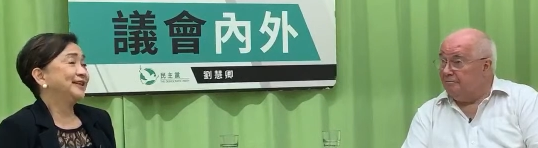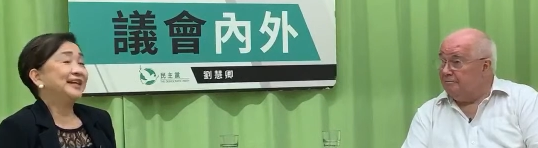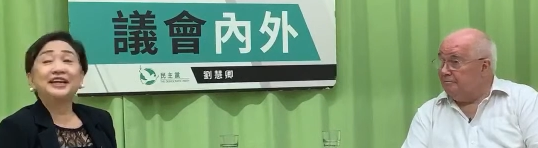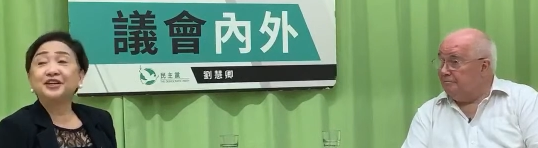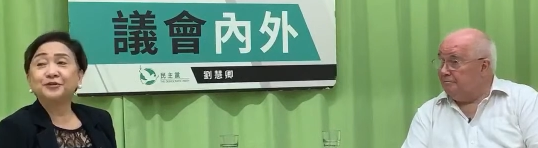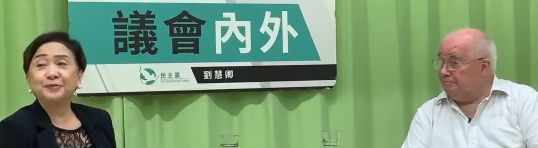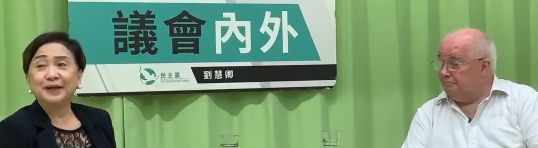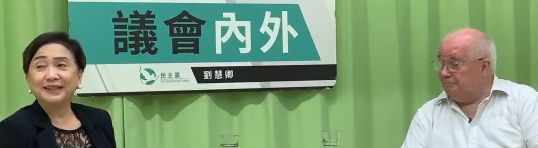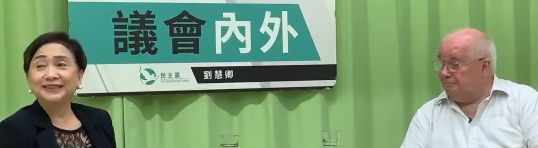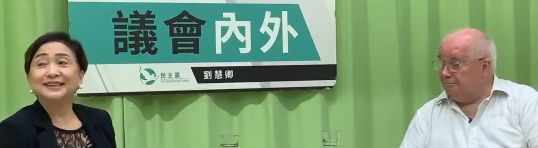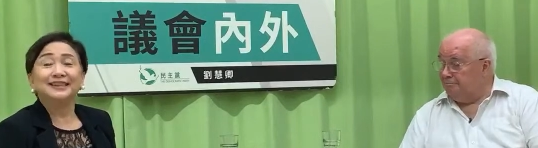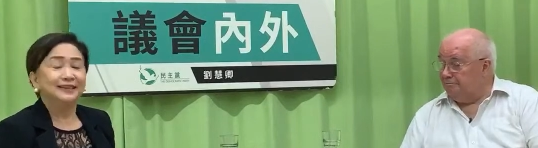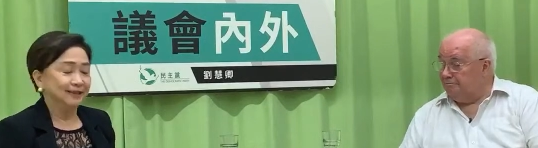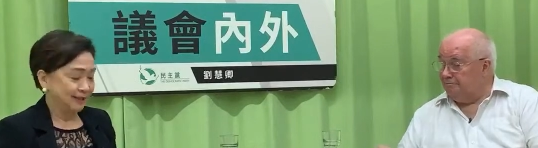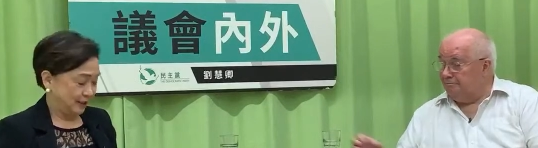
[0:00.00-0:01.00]
Speaker 1: thank you, Mike.
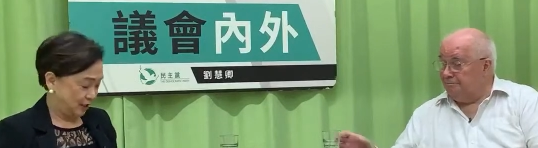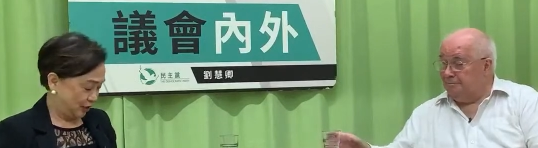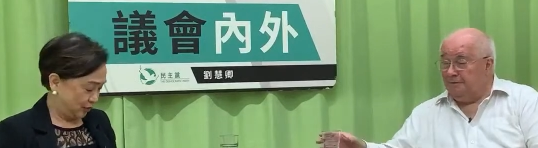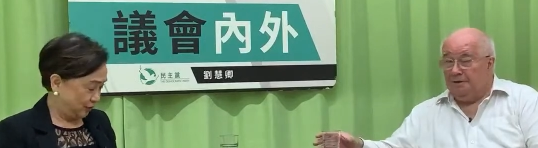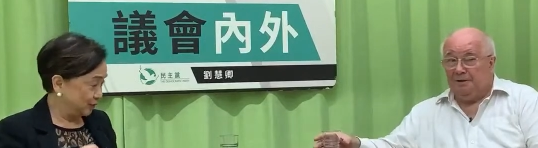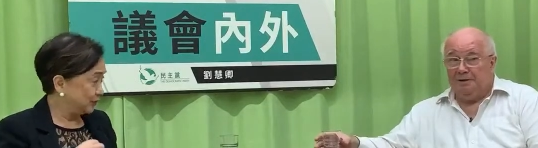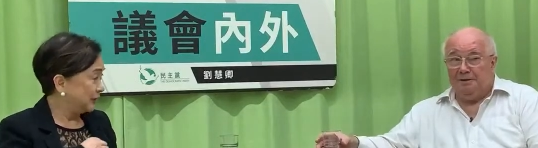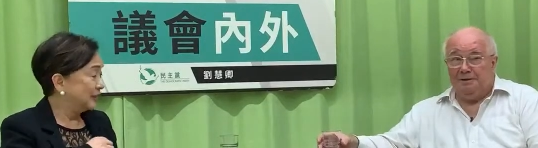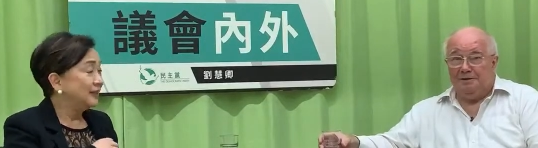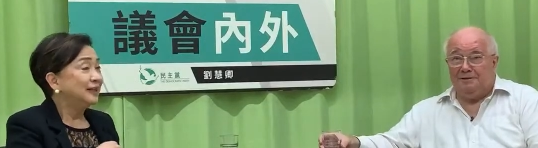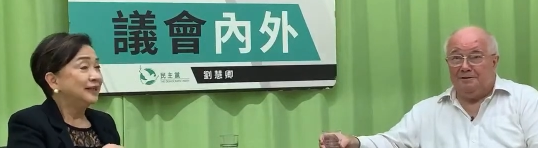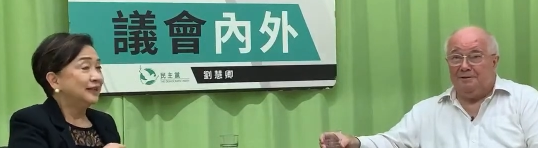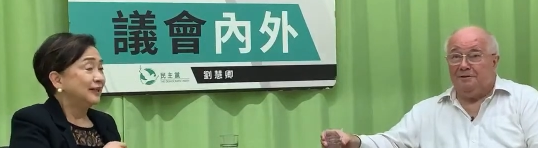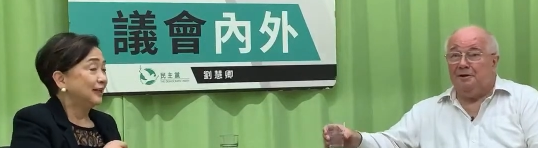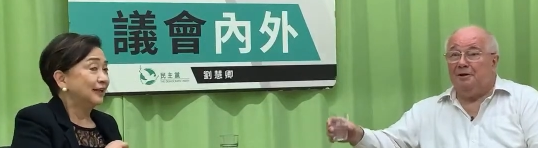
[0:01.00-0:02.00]
Thank you.
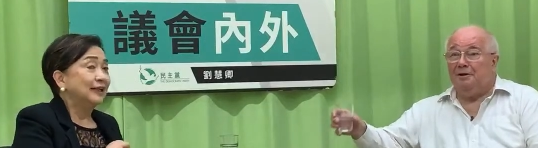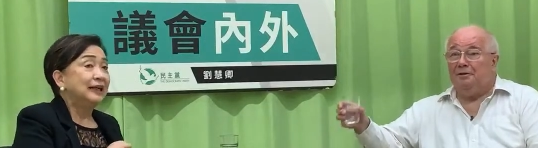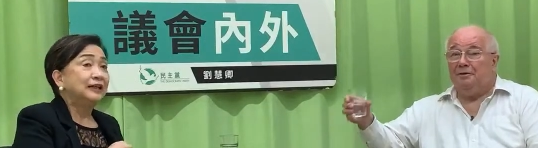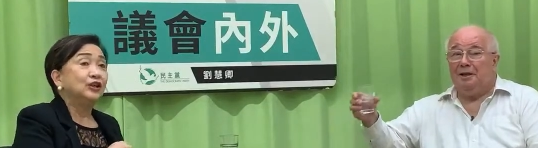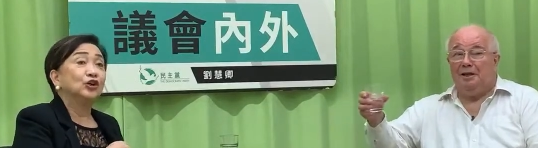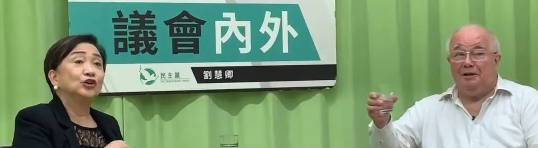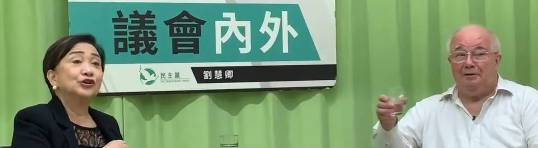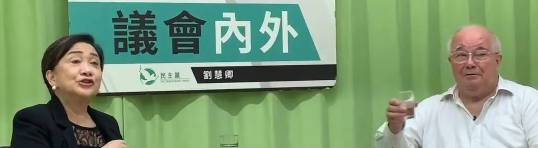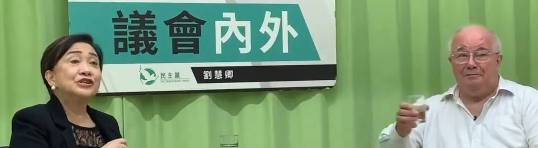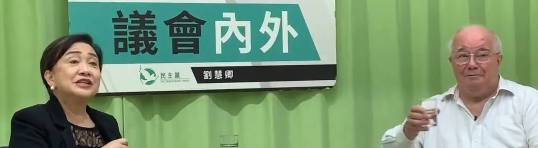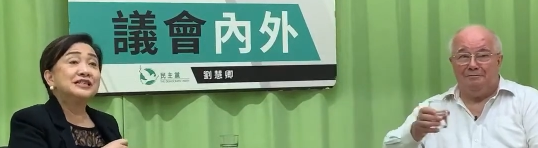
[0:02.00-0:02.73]
Thank you.